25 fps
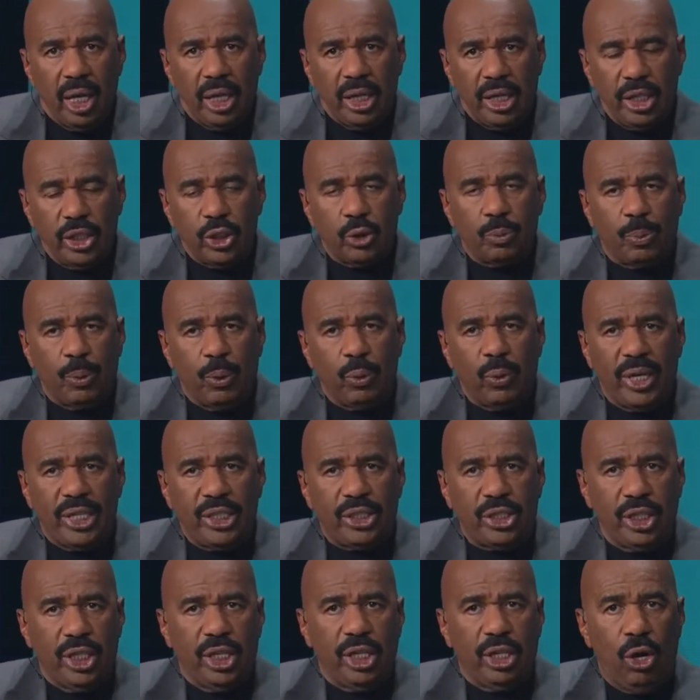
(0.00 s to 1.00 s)

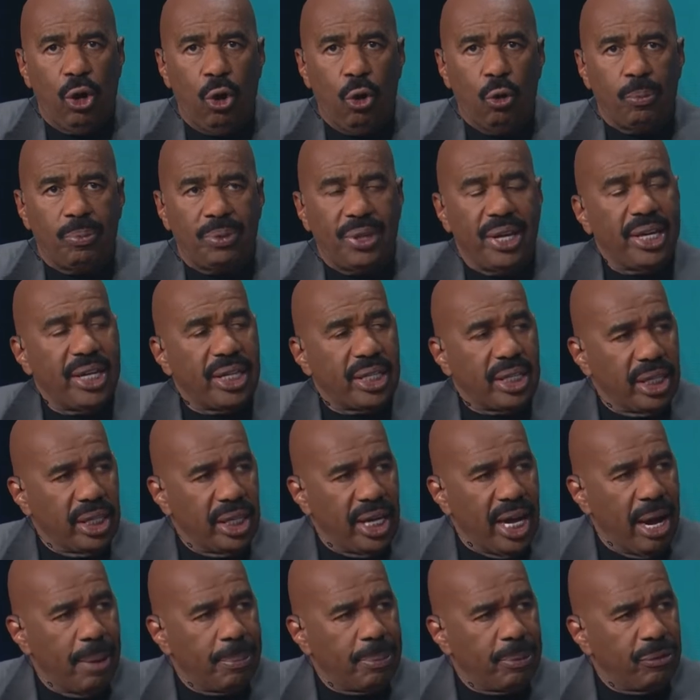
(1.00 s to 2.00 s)
inspiration and hope that it can
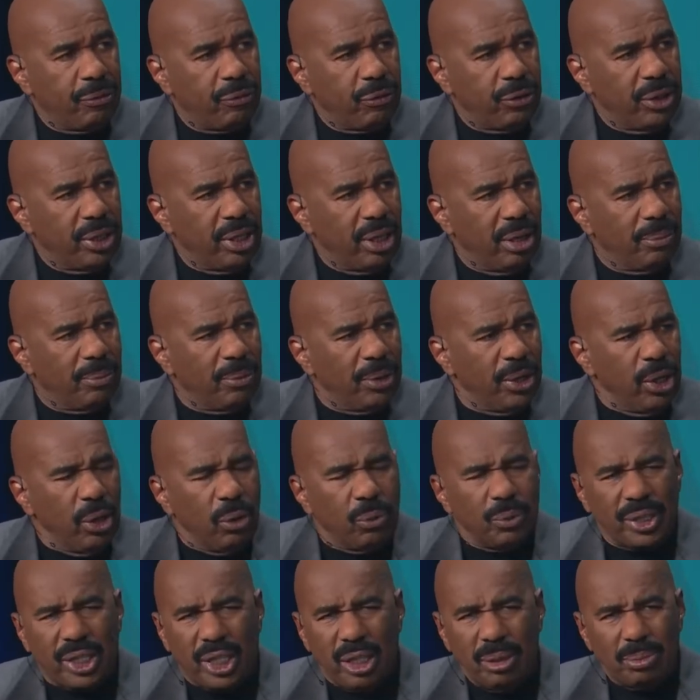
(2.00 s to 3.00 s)
happen for them. Yeah, yeah.
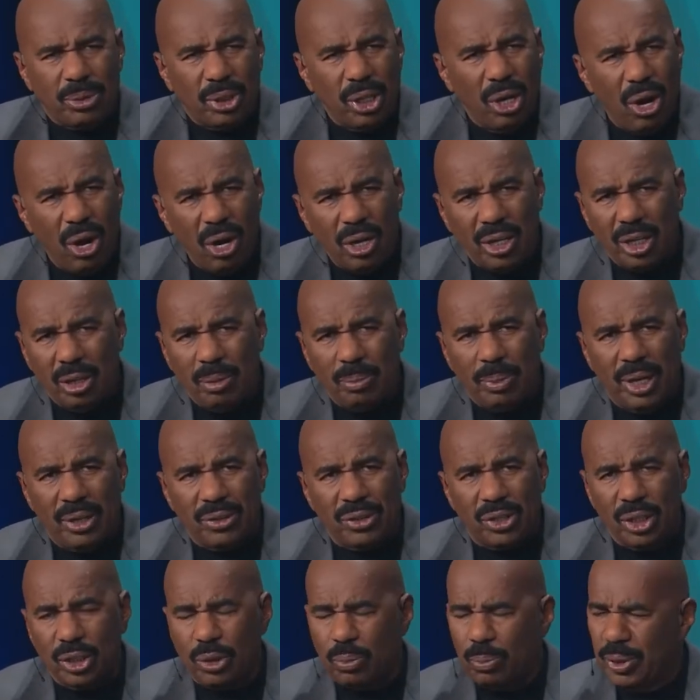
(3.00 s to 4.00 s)
We keep talking about
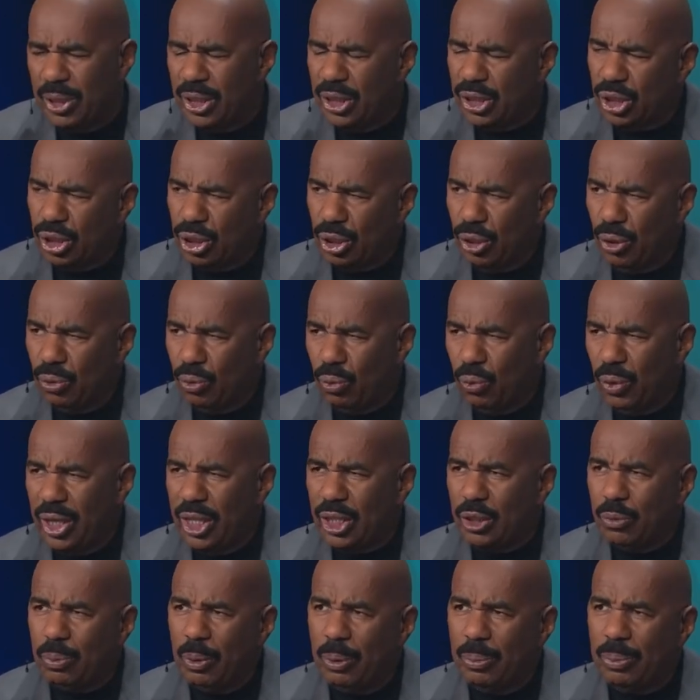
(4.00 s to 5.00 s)
this, but there's certain
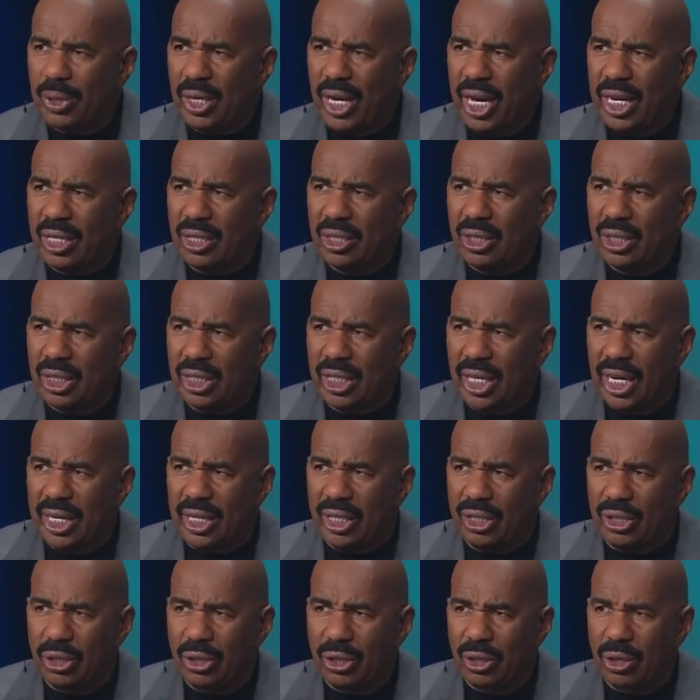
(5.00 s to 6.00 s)
ways people got to look
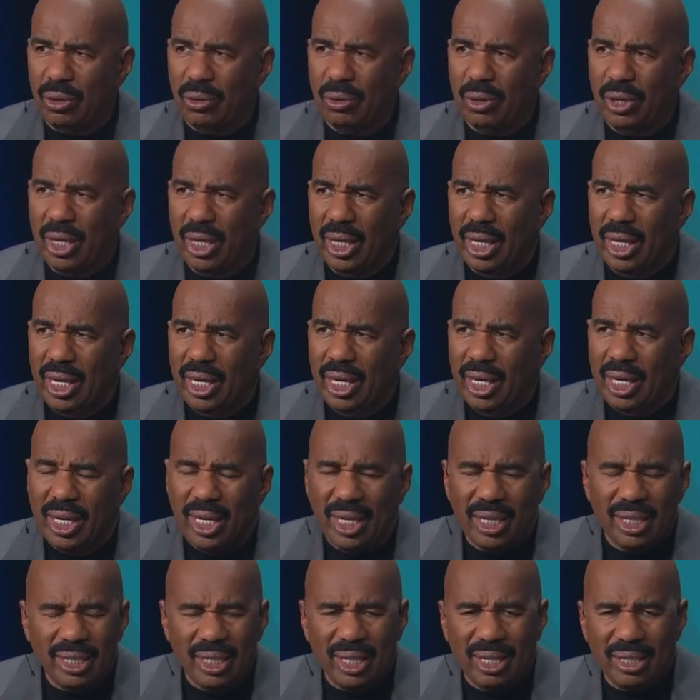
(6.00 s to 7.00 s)
at, you know,
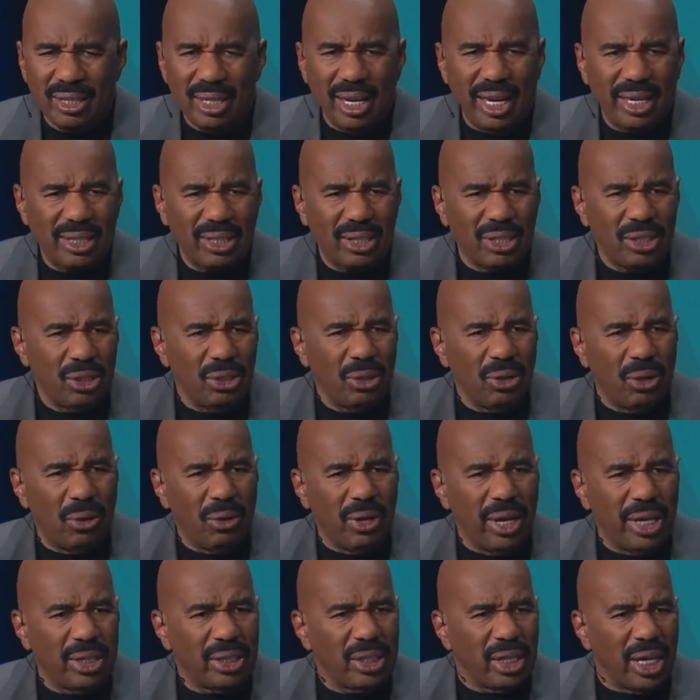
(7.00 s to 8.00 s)
eh, like, you know,
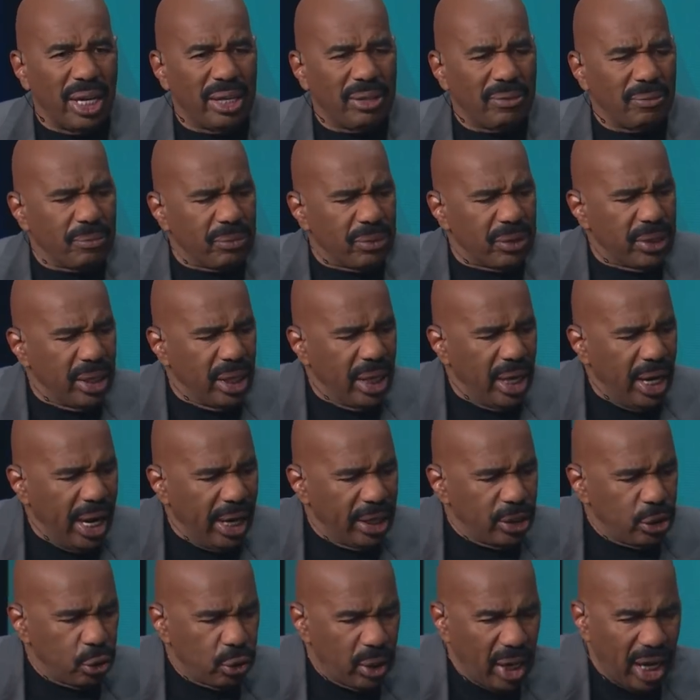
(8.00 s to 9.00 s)
and, and,
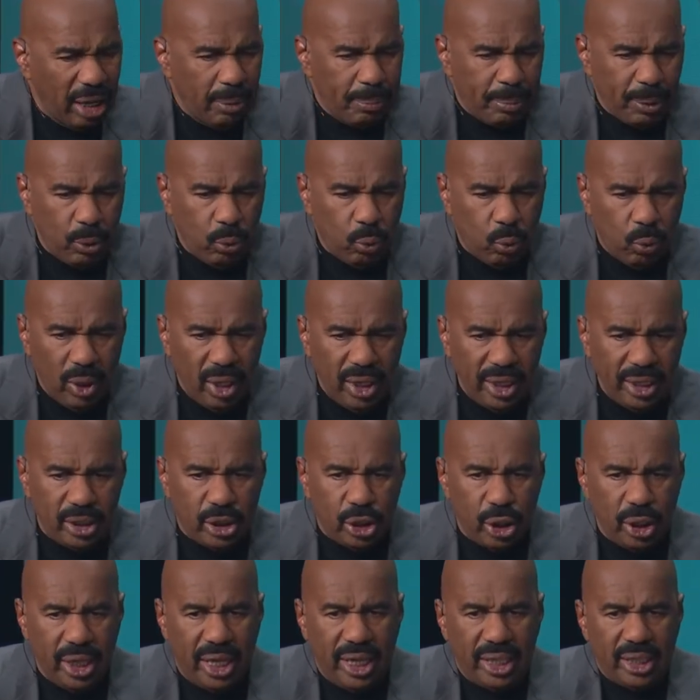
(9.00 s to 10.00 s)
and you got to be willing
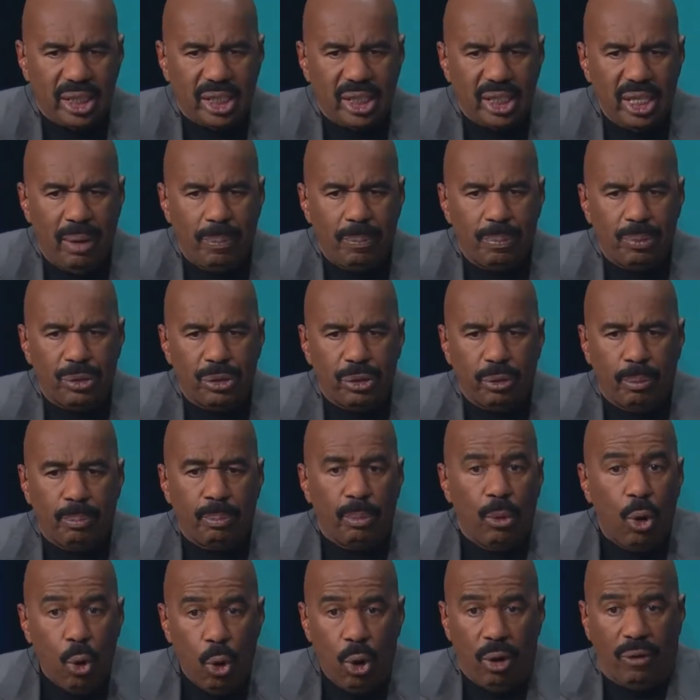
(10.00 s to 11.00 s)
to accept the
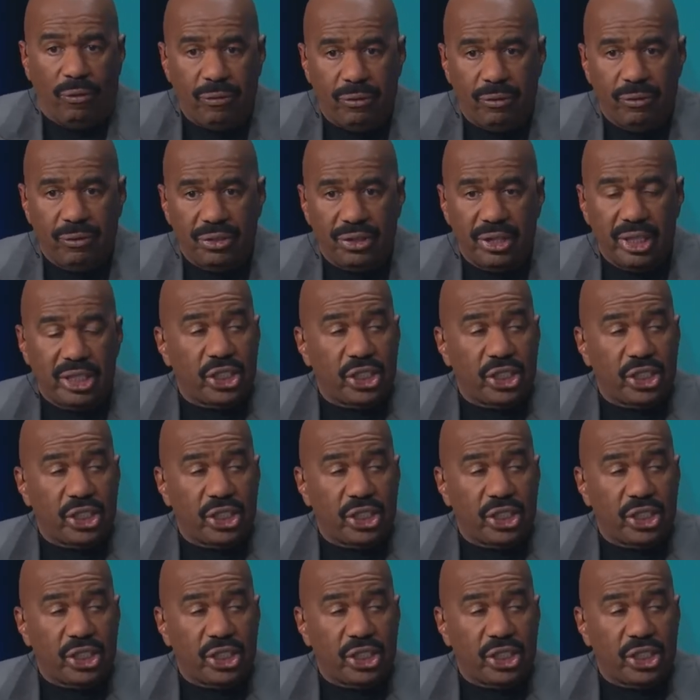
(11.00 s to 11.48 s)
morph, the